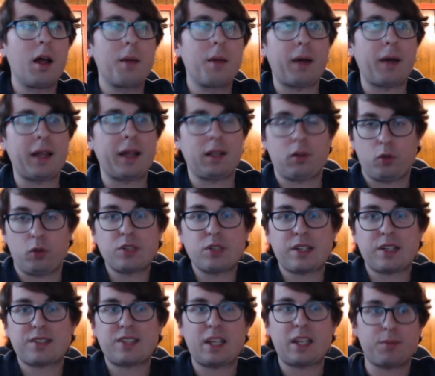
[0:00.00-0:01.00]
But
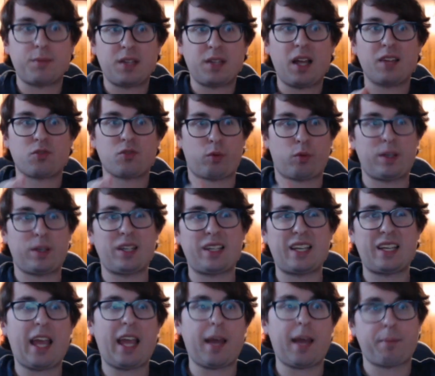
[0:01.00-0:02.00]
losing steam does
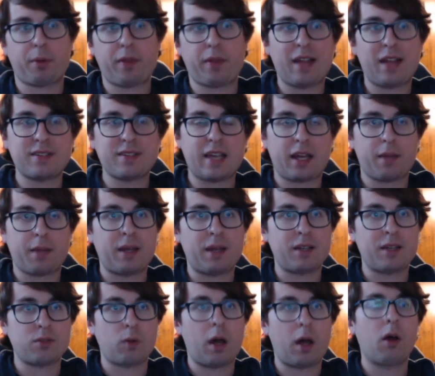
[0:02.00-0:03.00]
really hamper that deck a bit
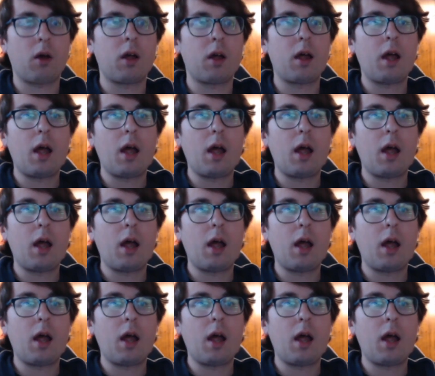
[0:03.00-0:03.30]
as well.